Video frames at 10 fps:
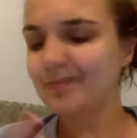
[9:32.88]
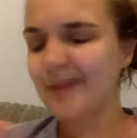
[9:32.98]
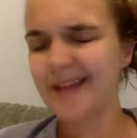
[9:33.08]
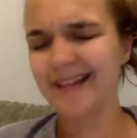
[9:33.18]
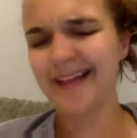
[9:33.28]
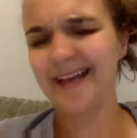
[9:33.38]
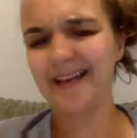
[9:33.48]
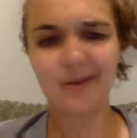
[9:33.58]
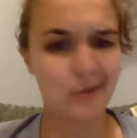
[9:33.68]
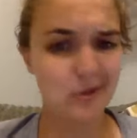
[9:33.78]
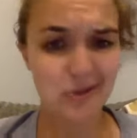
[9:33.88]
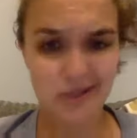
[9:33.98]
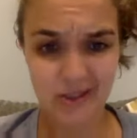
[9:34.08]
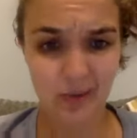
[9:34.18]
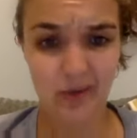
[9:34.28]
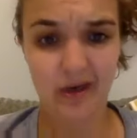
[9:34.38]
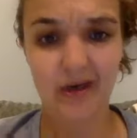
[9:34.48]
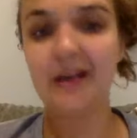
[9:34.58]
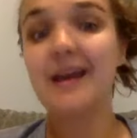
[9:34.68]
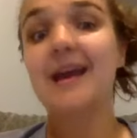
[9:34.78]
like the grocery
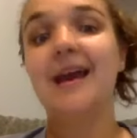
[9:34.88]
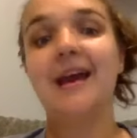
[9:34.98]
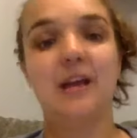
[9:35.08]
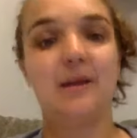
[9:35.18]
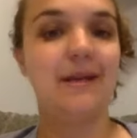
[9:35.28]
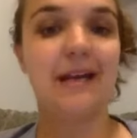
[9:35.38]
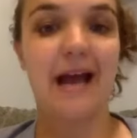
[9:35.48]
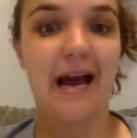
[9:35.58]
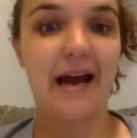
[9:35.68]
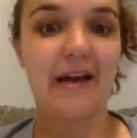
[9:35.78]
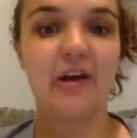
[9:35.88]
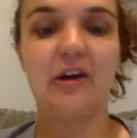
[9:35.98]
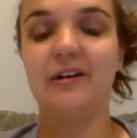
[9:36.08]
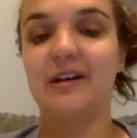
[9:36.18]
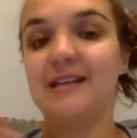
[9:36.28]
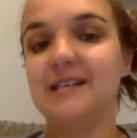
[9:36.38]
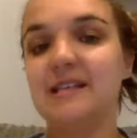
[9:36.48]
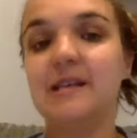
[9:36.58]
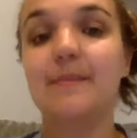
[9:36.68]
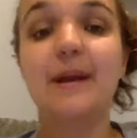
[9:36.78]
store and I'm in an aisle and I see
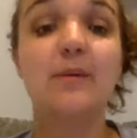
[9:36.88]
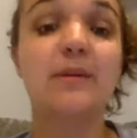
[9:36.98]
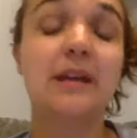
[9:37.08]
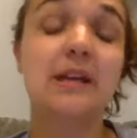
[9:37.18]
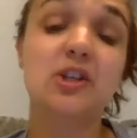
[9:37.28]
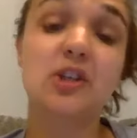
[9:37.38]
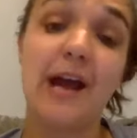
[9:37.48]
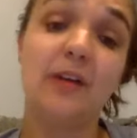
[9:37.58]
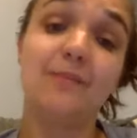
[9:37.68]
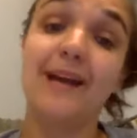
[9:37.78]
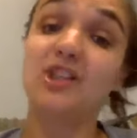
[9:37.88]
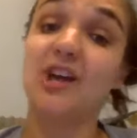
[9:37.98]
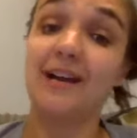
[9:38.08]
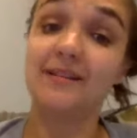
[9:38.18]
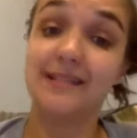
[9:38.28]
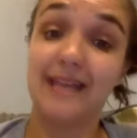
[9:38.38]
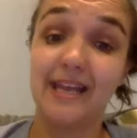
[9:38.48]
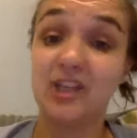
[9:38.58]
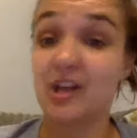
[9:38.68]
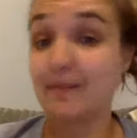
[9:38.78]
somebody with a child my child's
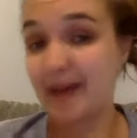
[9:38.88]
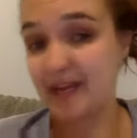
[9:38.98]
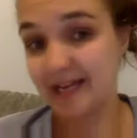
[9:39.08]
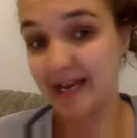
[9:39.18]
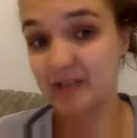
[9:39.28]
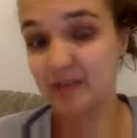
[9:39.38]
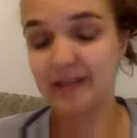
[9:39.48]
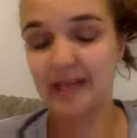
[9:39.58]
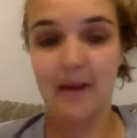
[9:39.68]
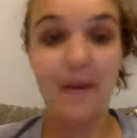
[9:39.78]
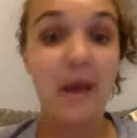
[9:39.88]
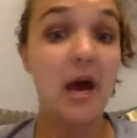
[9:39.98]
age, I might connect with them.